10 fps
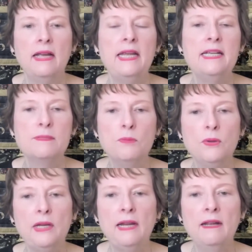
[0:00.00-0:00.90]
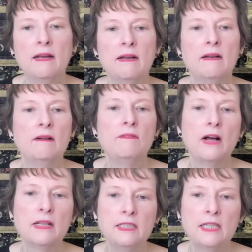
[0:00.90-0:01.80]
He is moody,
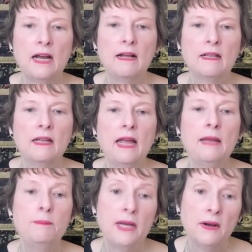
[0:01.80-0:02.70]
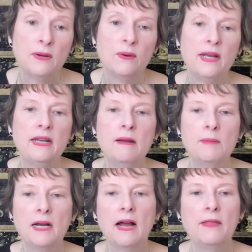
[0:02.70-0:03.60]
volatile, and paranoid,
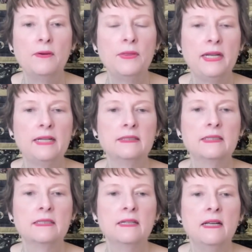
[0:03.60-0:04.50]
among other things.